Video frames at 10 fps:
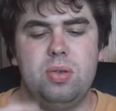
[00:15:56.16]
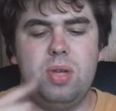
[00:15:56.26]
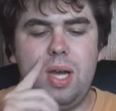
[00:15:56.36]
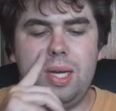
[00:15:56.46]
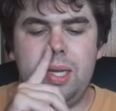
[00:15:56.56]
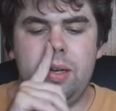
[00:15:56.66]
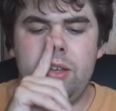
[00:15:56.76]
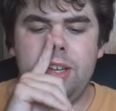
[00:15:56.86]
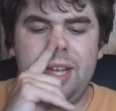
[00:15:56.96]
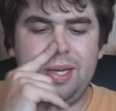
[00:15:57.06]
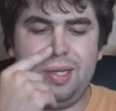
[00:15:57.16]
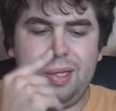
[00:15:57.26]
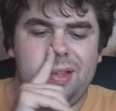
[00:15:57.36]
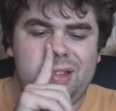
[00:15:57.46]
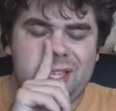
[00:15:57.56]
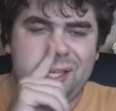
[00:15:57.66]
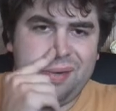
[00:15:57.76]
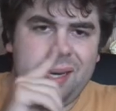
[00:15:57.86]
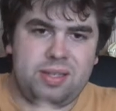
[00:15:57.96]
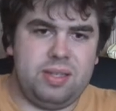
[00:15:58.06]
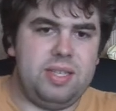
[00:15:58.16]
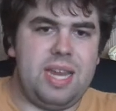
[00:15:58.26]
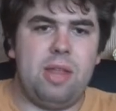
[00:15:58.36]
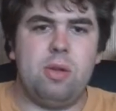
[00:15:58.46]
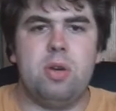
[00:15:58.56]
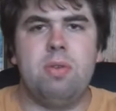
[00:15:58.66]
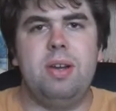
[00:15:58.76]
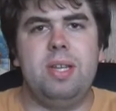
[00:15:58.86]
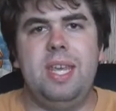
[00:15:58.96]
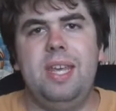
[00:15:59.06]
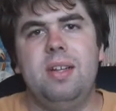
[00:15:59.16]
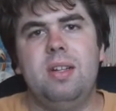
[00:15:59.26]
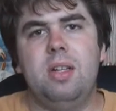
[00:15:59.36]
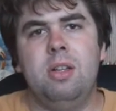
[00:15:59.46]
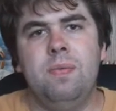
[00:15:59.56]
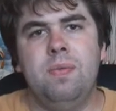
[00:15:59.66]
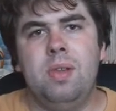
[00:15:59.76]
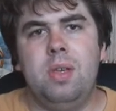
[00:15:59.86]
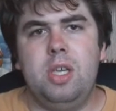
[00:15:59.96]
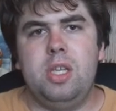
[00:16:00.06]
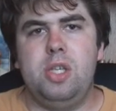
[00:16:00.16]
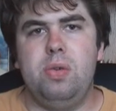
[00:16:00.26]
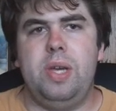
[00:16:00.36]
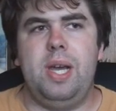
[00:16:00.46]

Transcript: you got T-Rexes gathering around a kill. You